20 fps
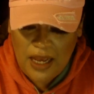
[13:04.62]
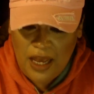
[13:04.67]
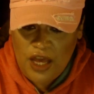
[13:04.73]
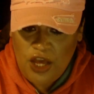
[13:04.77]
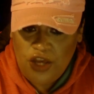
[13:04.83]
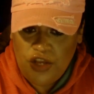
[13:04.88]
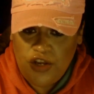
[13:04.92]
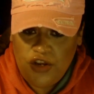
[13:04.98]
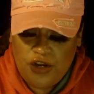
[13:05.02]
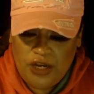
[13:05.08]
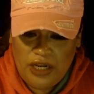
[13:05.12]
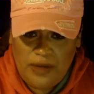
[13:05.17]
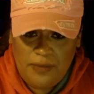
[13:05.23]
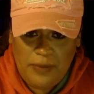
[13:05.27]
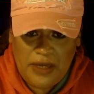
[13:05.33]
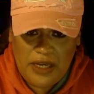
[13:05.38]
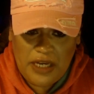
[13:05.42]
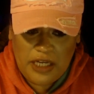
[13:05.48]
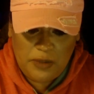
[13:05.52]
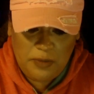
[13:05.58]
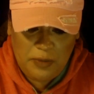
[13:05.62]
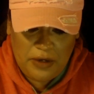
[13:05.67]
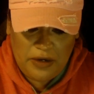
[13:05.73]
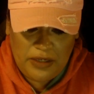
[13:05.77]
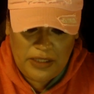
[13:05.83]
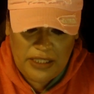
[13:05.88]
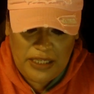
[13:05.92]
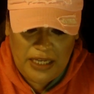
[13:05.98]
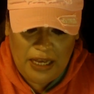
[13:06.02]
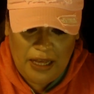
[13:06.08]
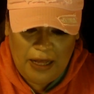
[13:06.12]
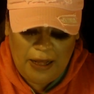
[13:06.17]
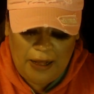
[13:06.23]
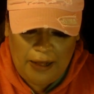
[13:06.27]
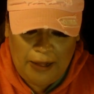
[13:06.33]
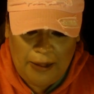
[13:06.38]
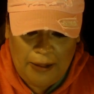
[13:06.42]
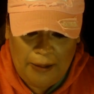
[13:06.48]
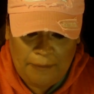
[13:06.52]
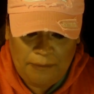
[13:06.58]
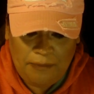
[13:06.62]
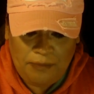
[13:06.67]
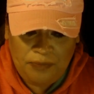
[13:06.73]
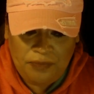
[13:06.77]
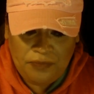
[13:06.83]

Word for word: you're going to be experiencing um,